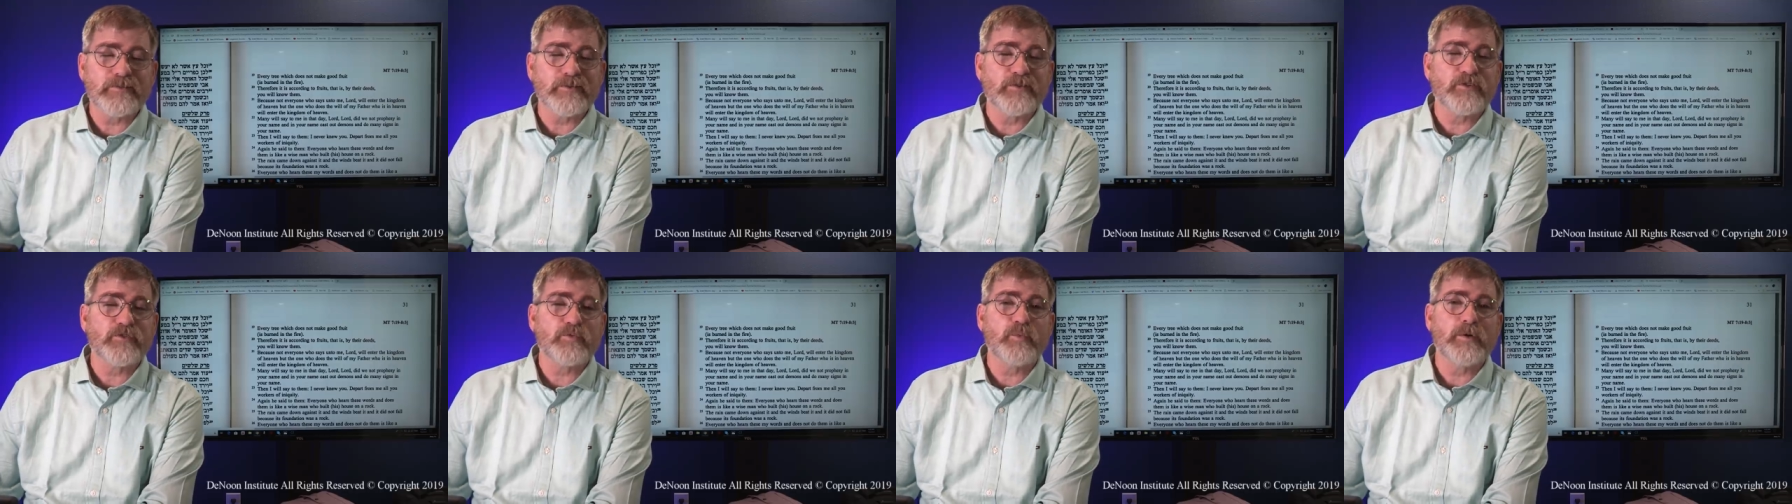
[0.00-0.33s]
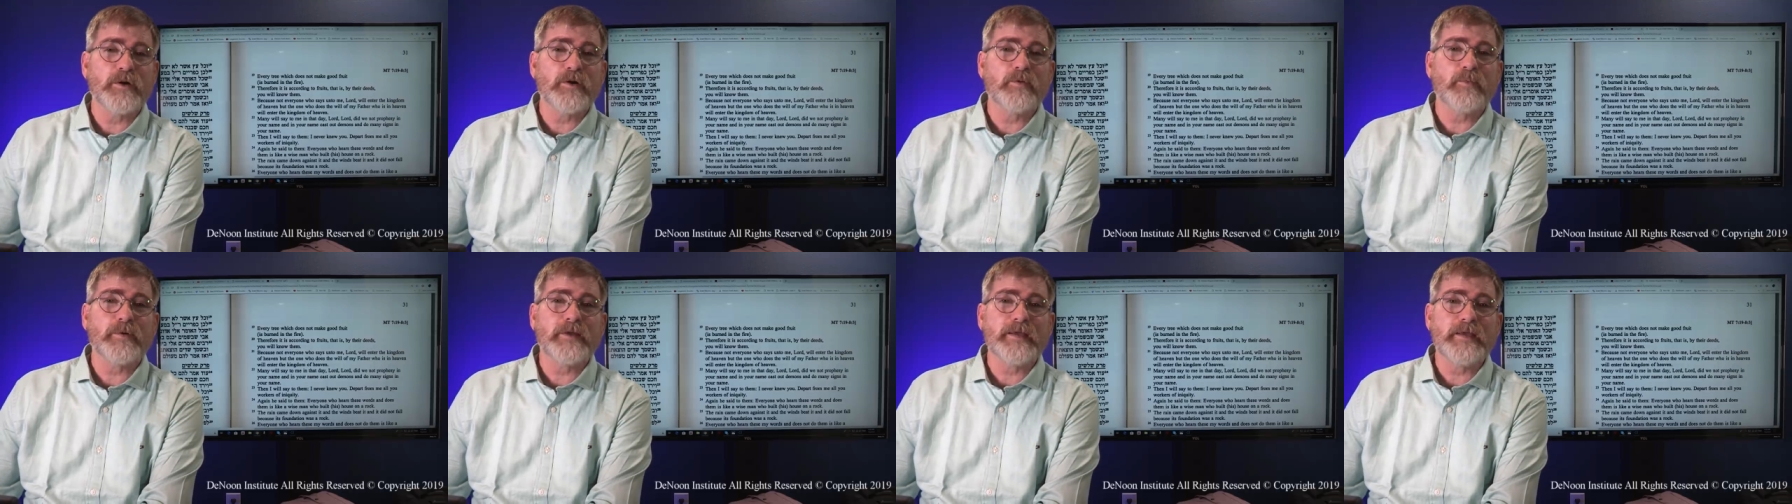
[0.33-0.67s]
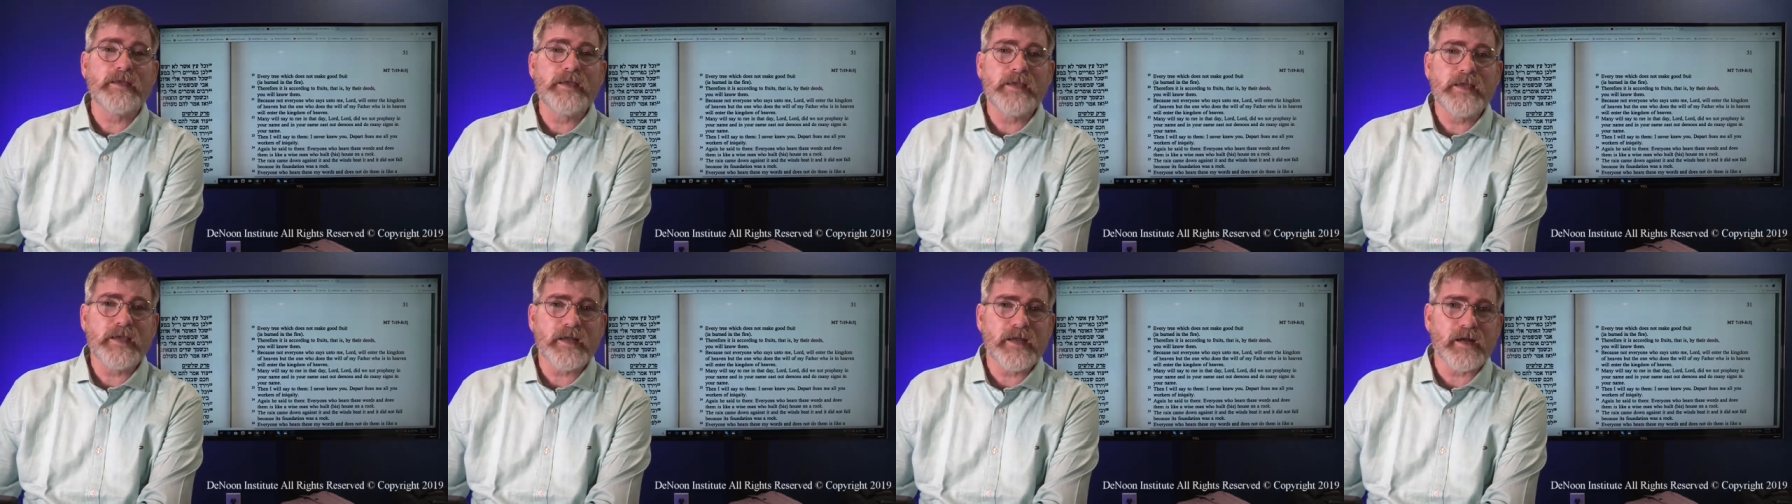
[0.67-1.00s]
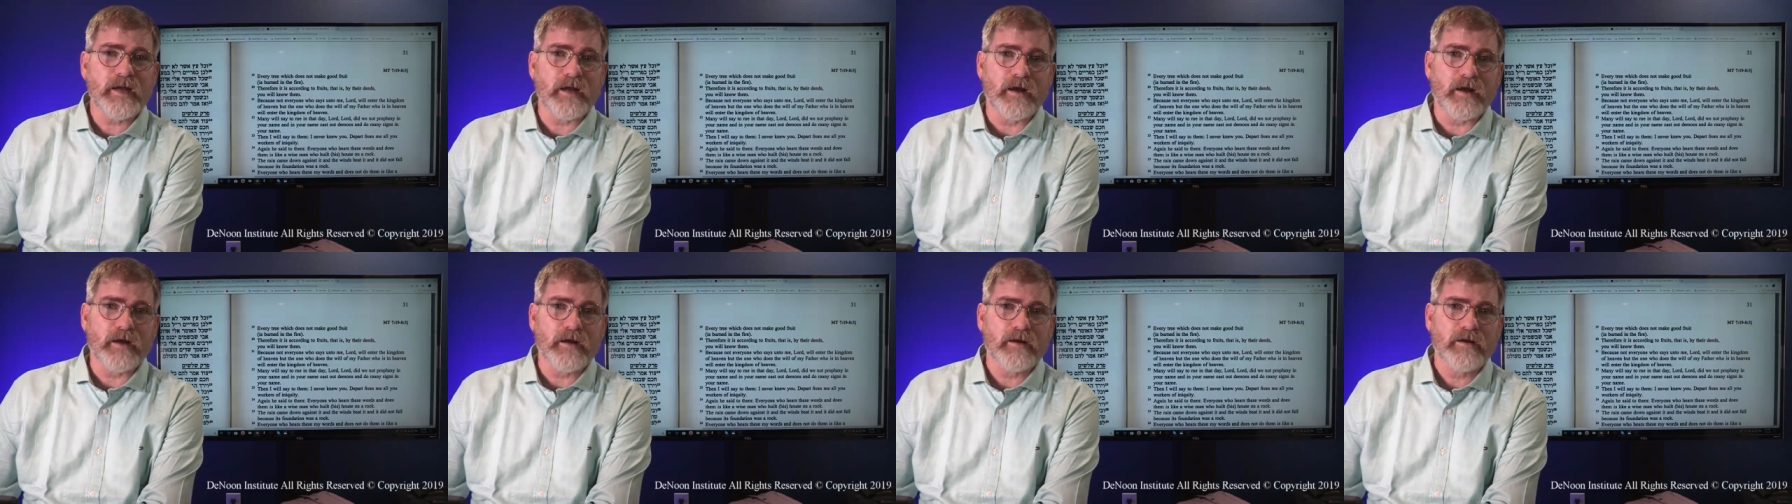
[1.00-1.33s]
is will we
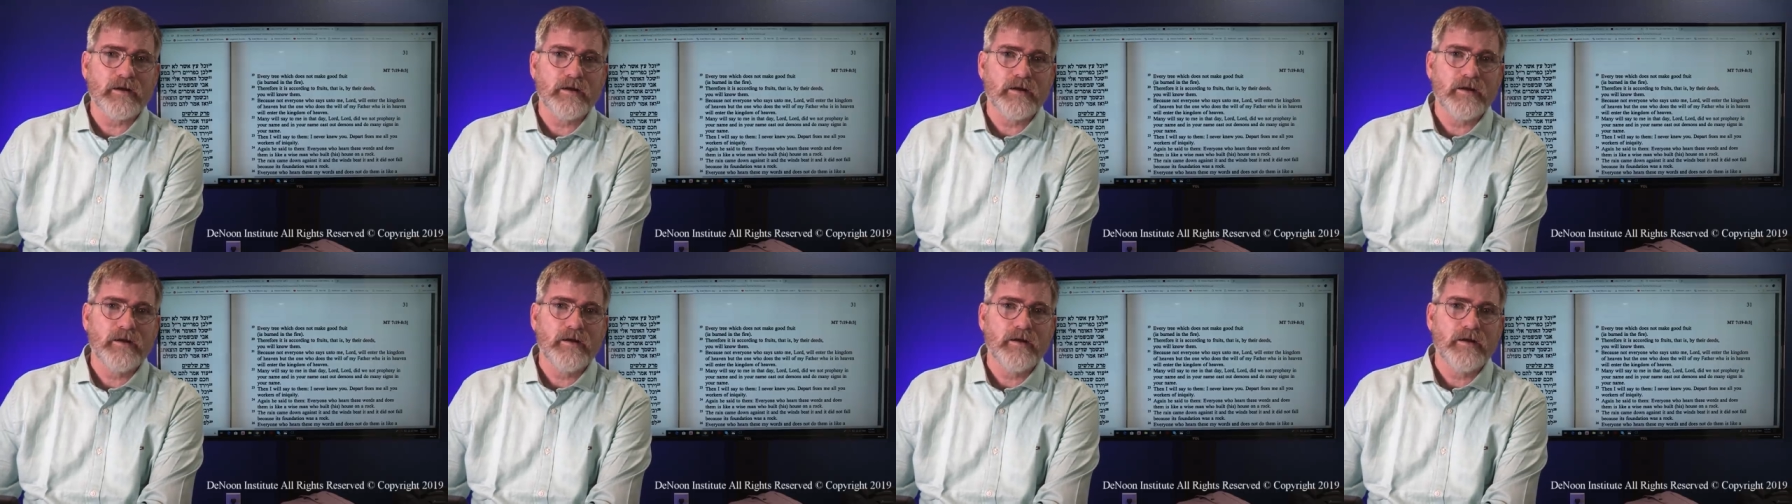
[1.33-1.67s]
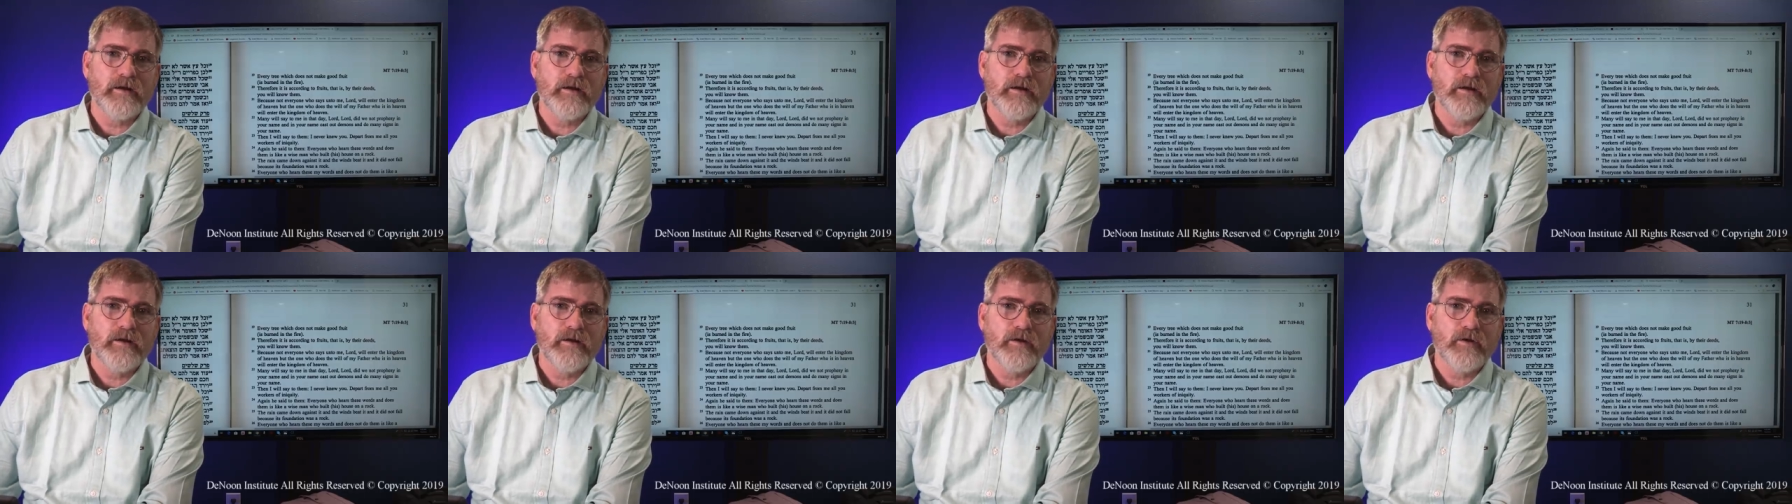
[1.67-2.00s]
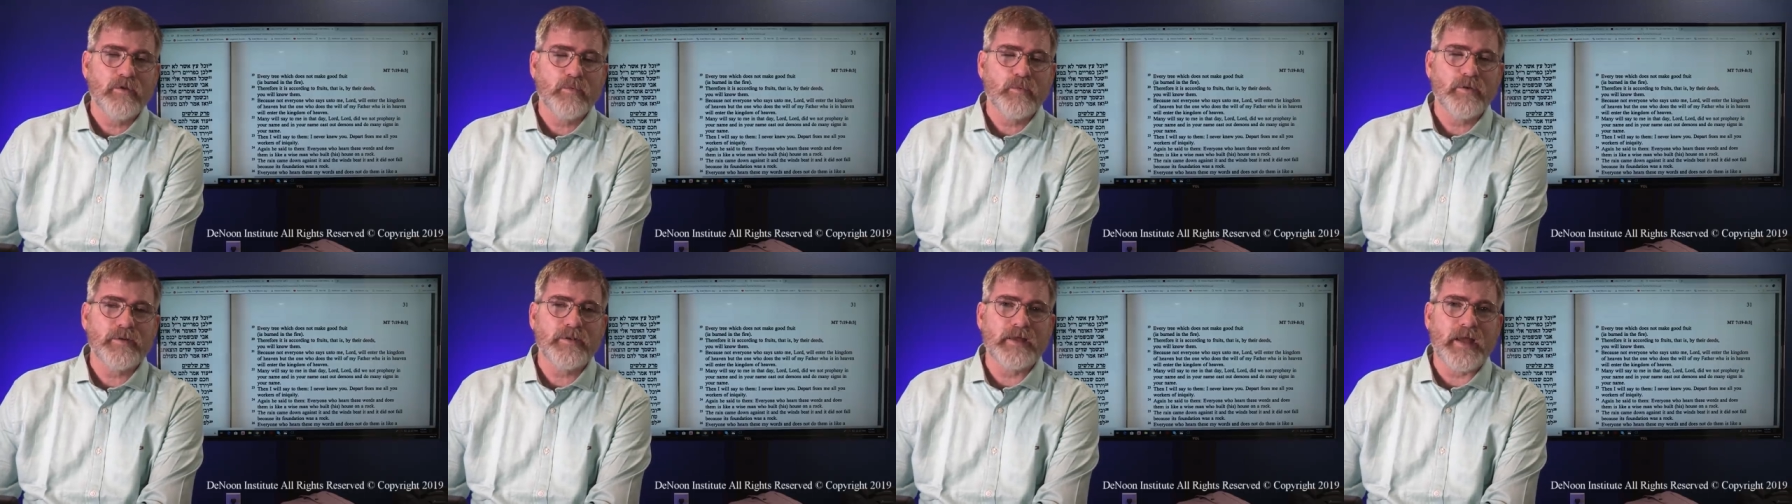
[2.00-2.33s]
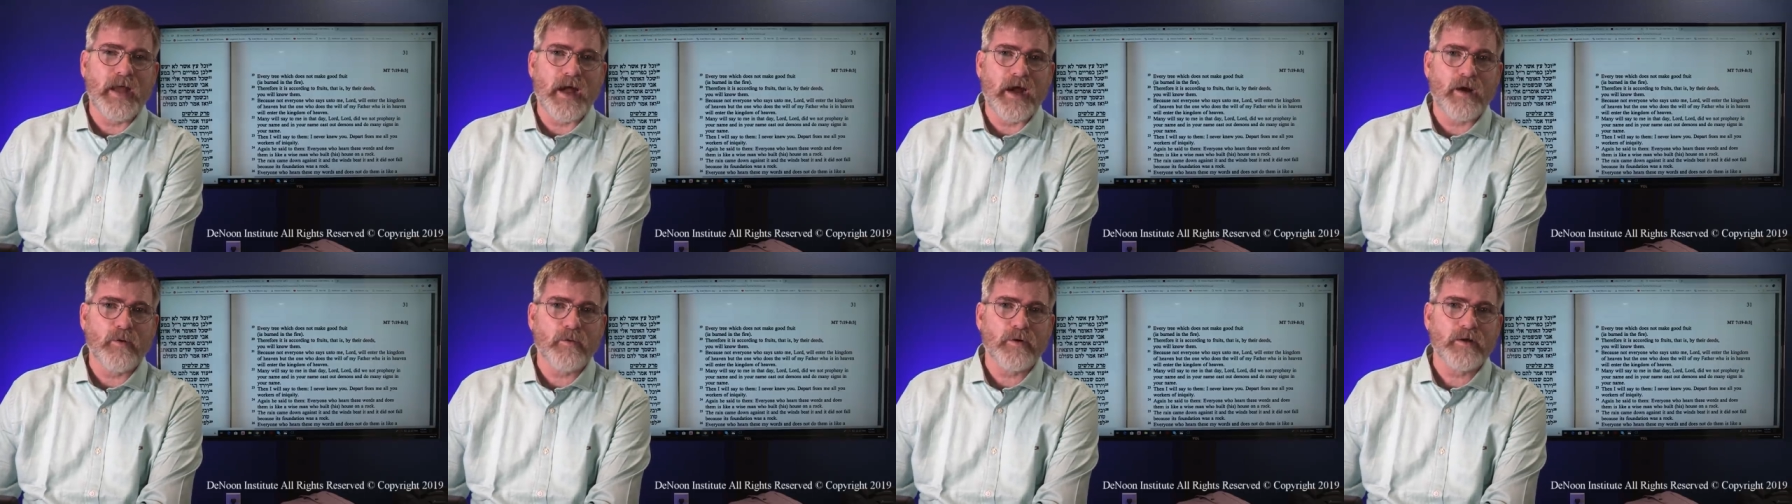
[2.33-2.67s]
hear when the
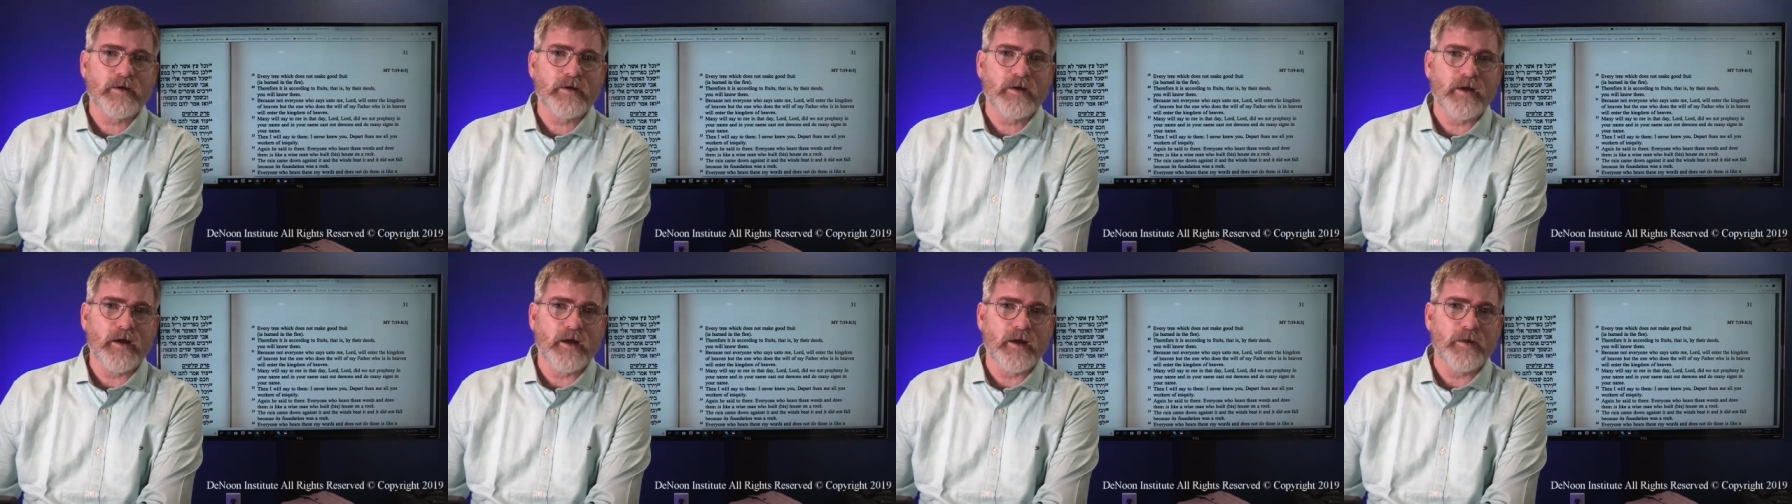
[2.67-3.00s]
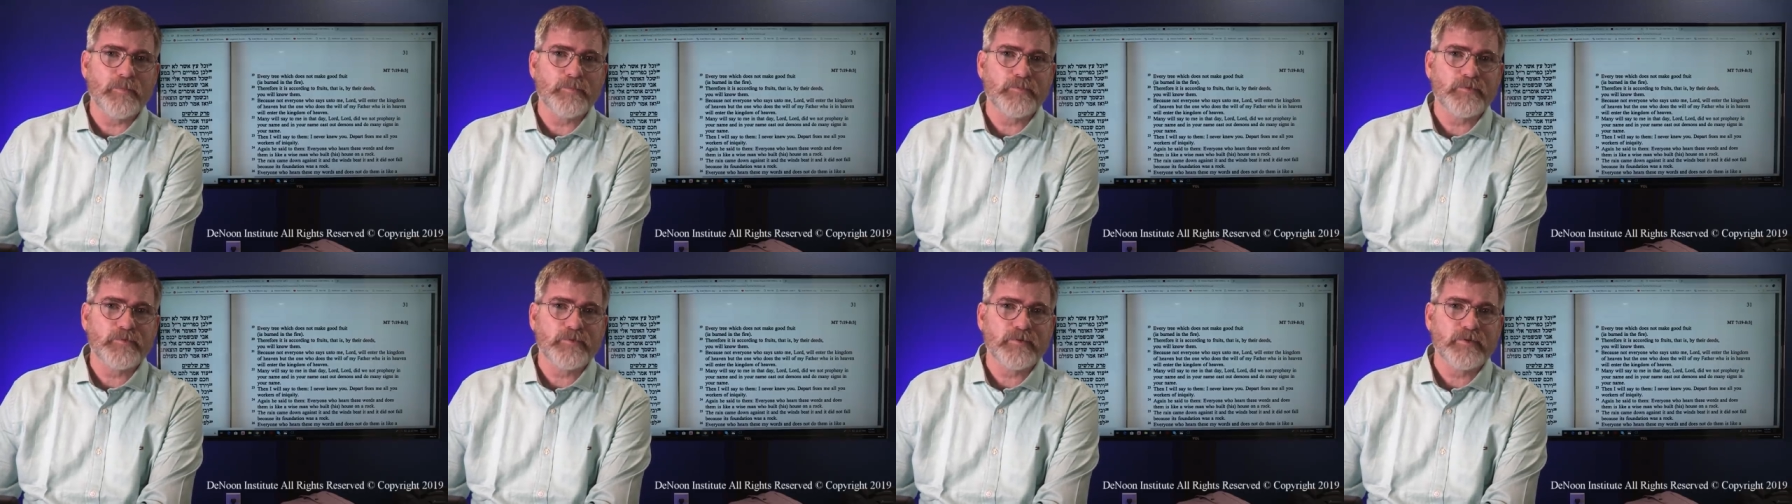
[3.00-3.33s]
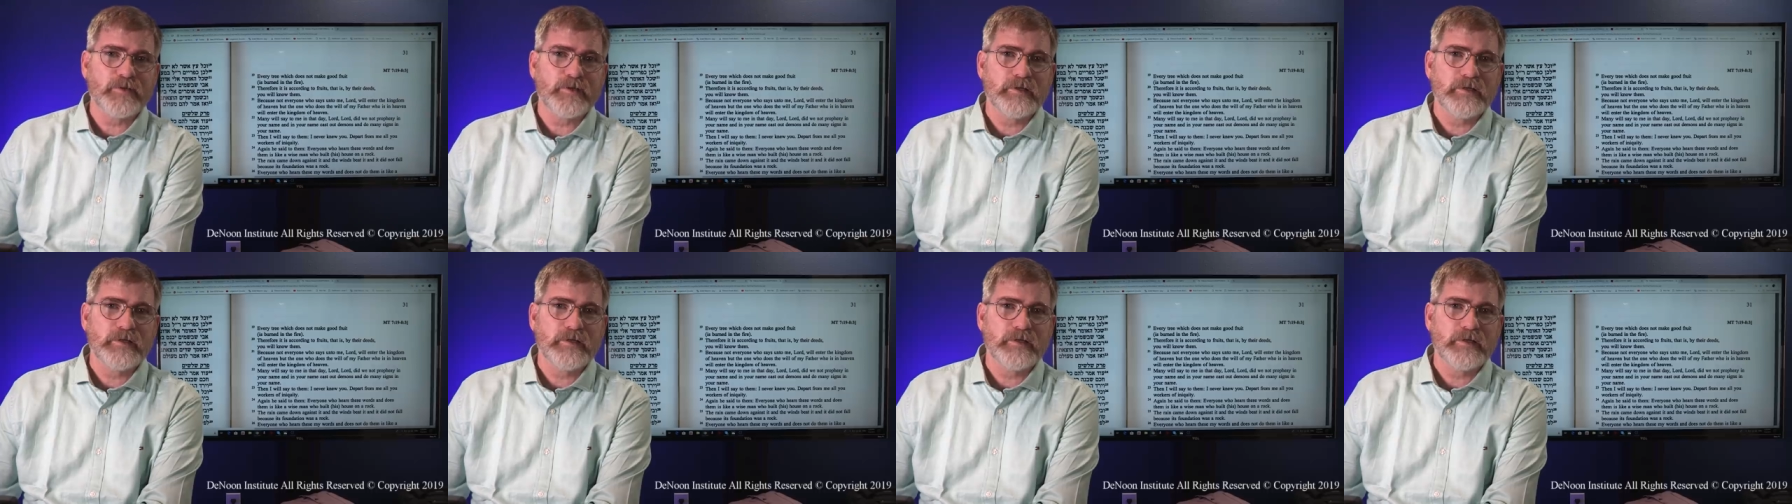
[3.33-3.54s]
hour comes?